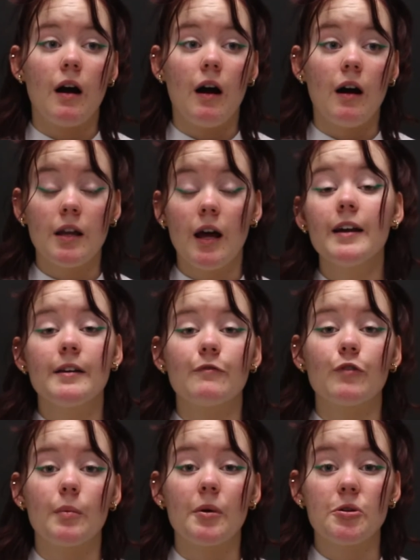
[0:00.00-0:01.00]
are learning
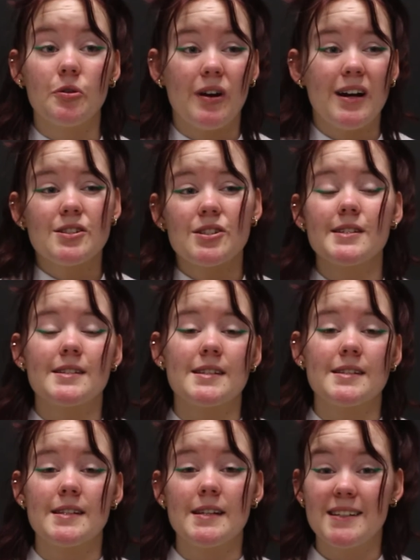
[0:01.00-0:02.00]
from it, you're actually
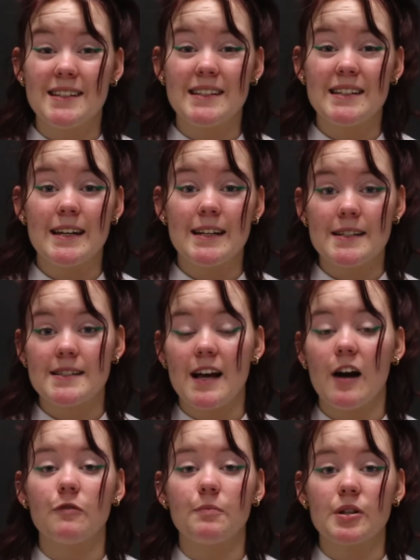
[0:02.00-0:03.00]
succeeding in
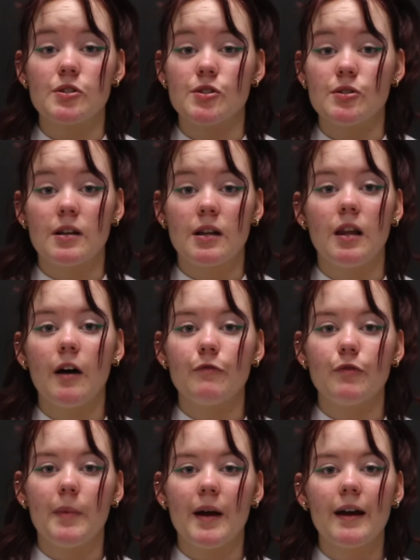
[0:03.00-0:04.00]
itself because you can learn
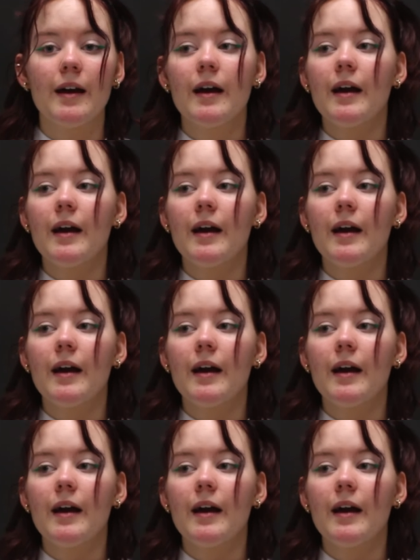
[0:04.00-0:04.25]
from it